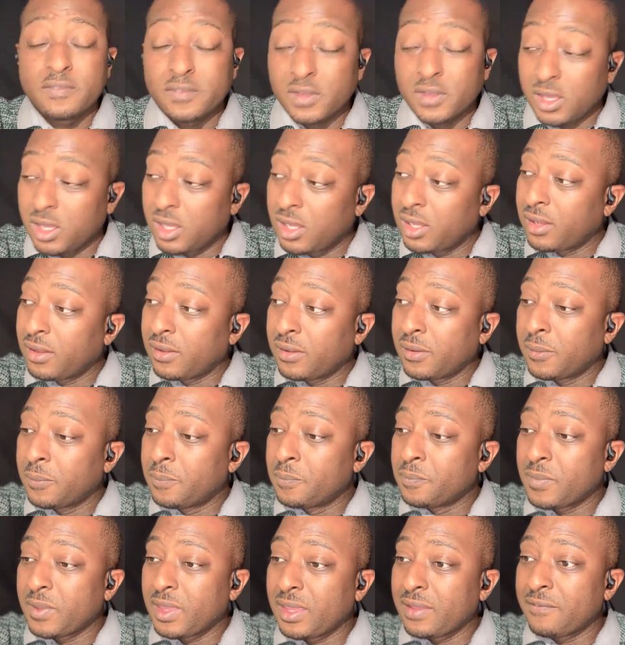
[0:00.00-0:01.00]

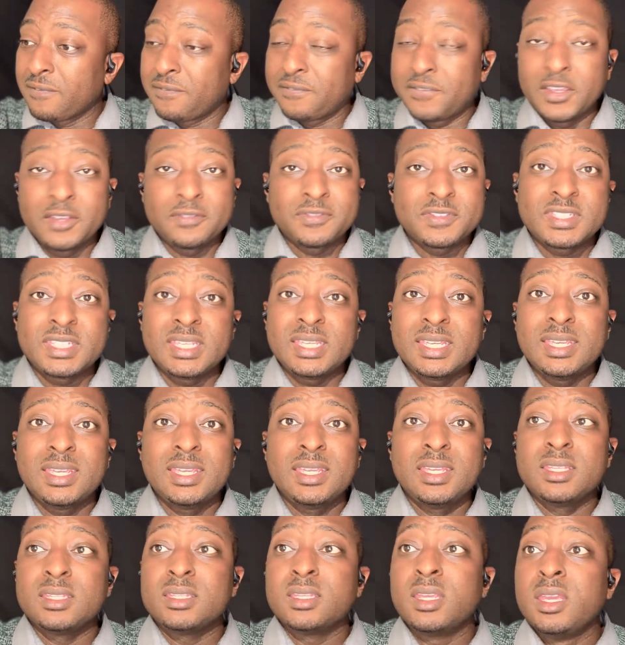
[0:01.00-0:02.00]
um,
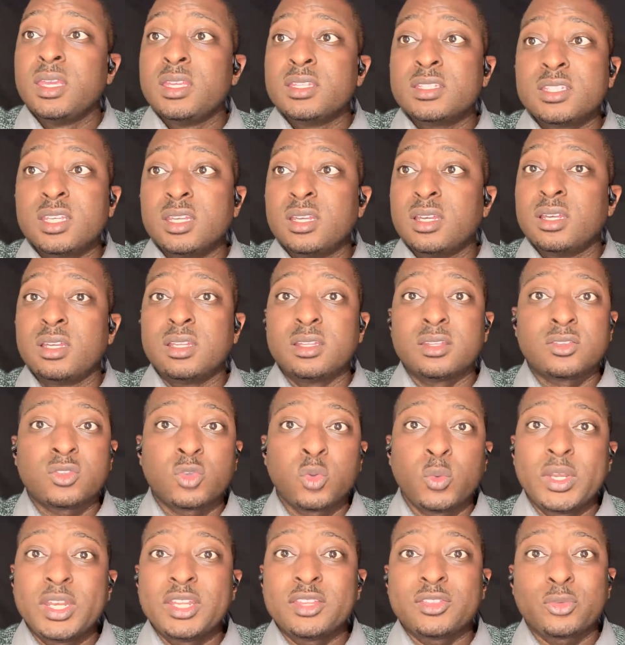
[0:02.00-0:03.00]
15 to
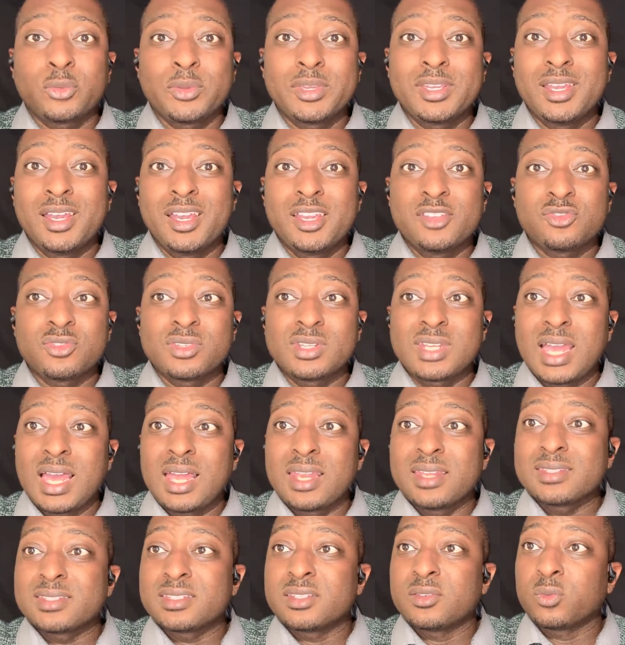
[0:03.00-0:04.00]

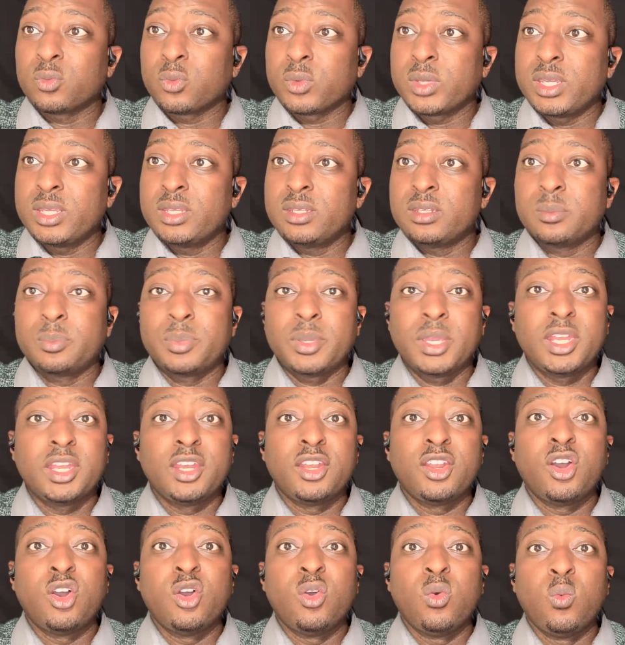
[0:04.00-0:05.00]
$2,300 in rent,
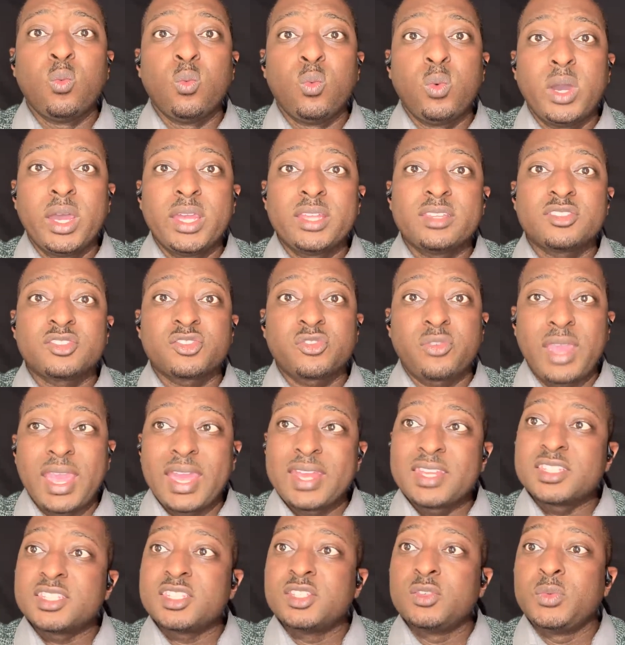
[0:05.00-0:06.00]
depending on what
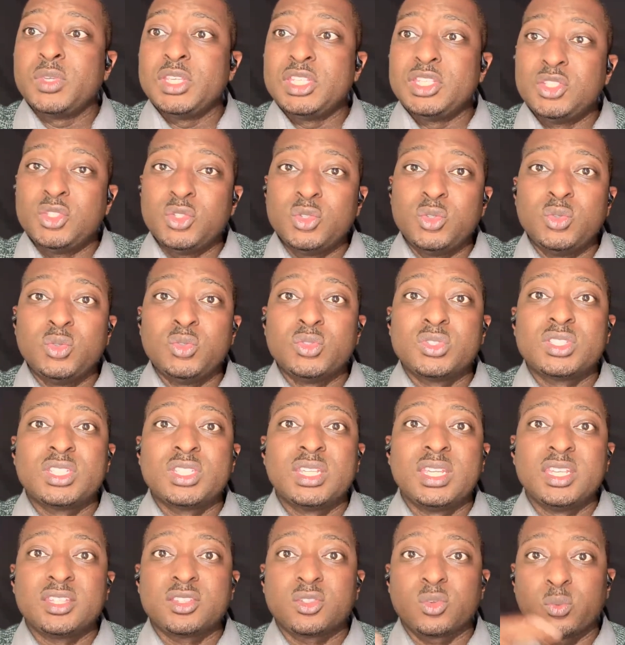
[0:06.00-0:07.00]
strategy we use to
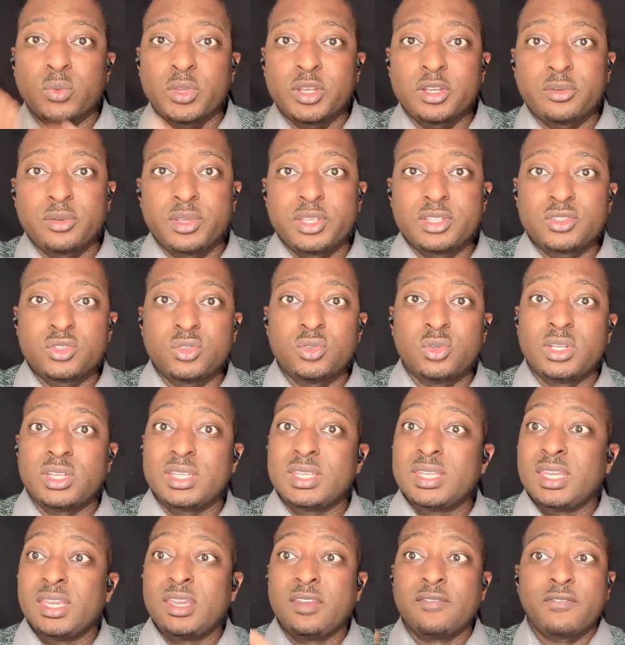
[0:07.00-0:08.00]
get the renter into it.
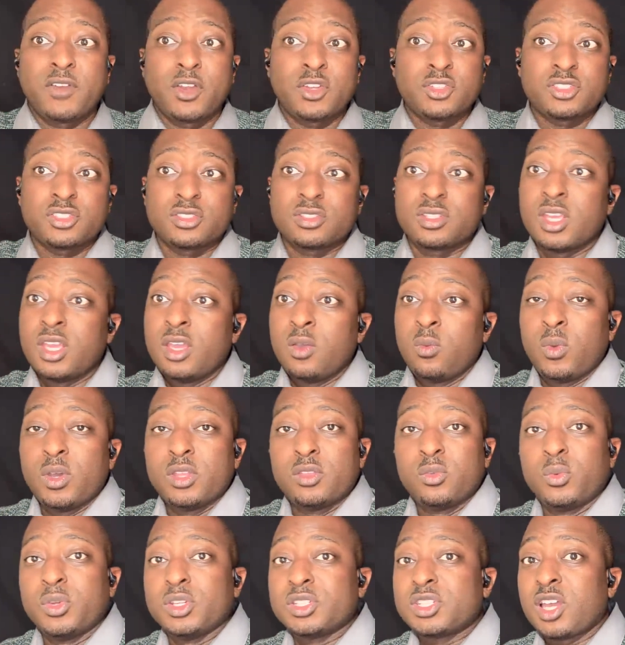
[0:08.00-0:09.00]
Again, versus
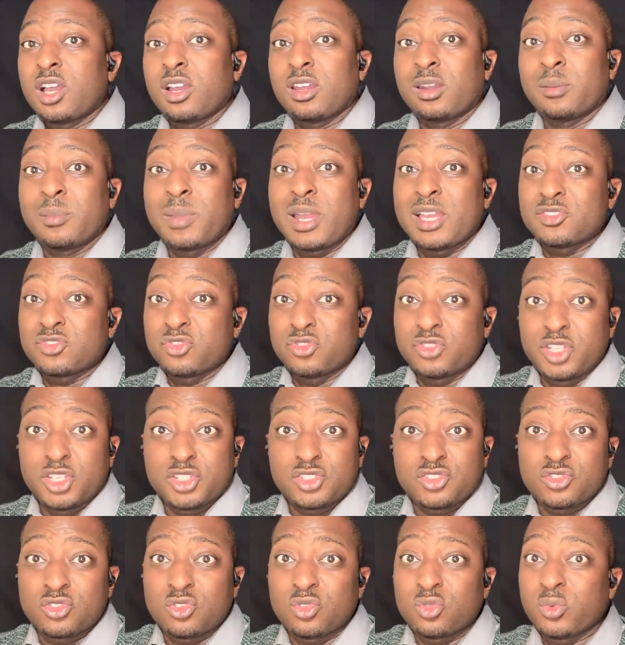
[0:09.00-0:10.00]
whether we're talking about
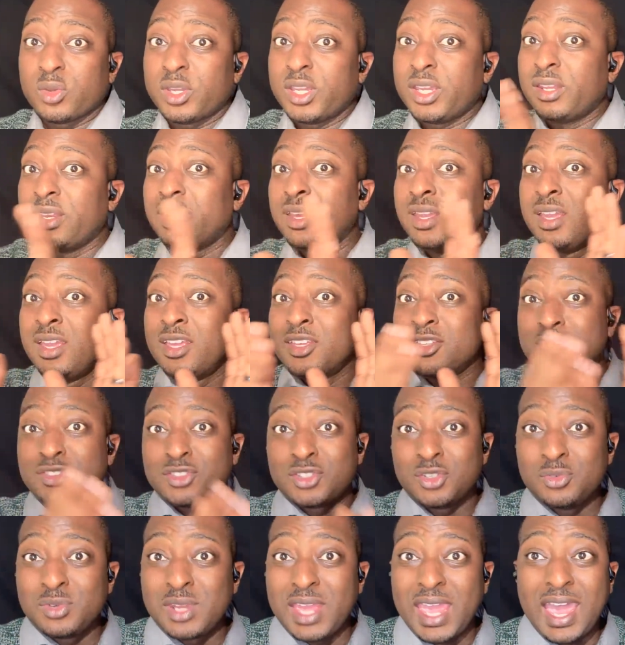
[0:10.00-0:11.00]
traditional rent,
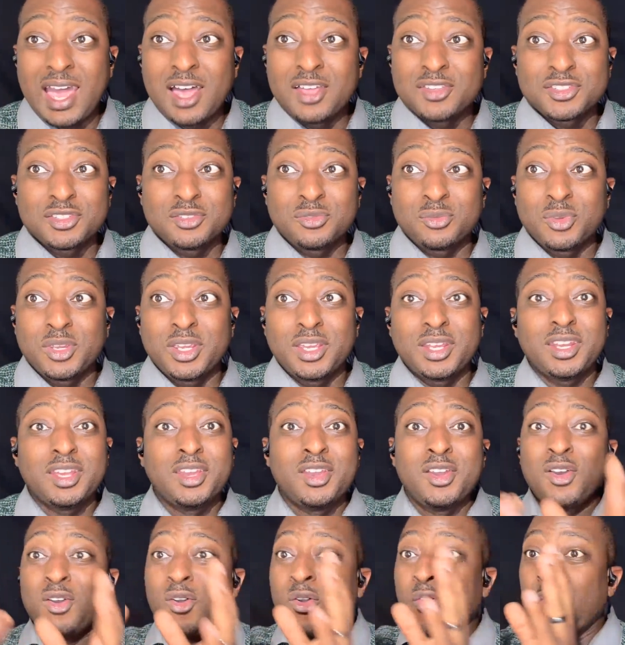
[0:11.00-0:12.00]
student housing rent,
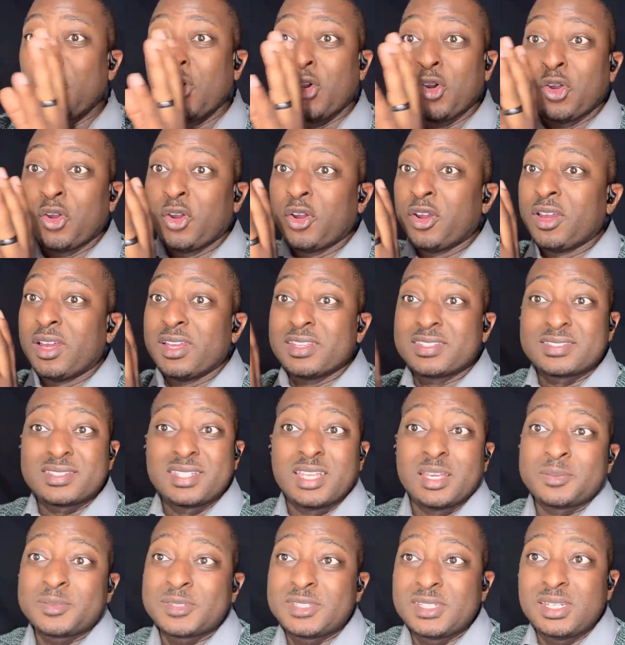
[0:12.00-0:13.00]
or a
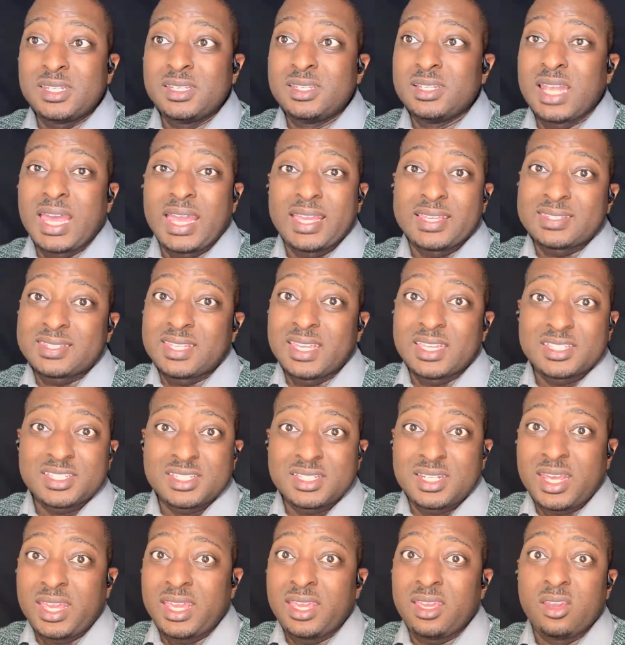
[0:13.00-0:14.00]
subsidy like
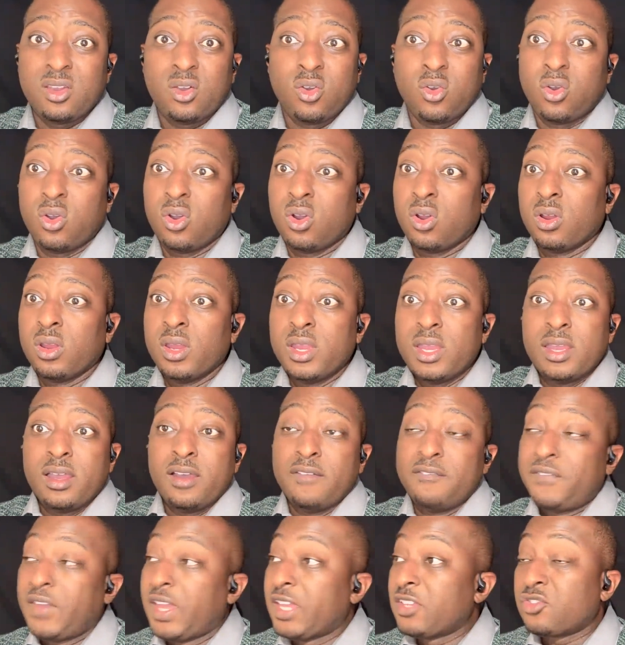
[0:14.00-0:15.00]
Section 8 or
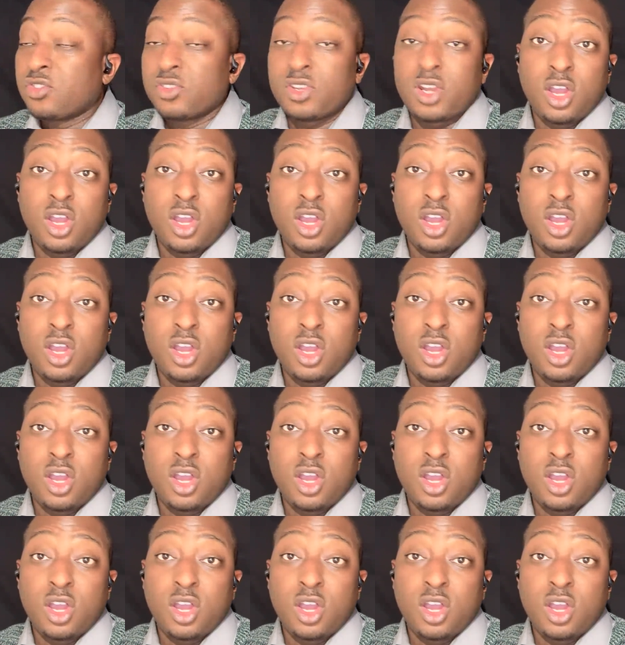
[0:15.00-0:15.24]
veteran